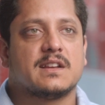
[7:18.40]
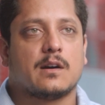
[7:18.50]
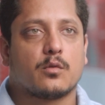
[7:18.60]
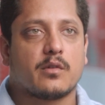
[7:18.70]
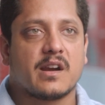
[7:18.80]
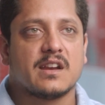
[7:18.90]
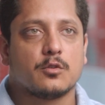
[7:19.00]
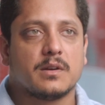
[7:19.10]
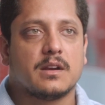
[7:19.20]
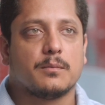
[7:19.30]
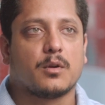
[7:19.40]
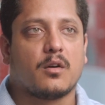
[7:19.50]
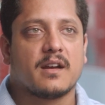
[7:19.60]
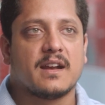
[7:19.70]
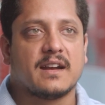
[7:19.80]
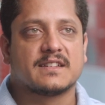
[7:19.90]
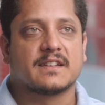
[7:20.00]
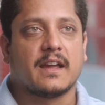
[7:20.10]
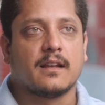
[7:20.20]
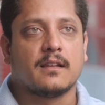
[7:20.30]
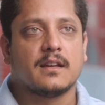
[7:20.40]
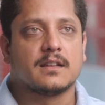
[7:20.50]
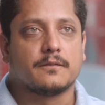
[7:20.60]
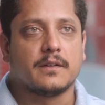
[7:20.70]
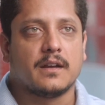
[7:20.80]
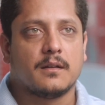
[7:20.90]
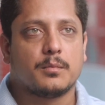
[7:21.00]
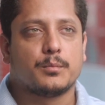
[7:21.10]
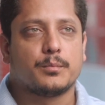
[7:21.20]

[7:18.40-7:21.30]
now ready to be deployed at scale in the field,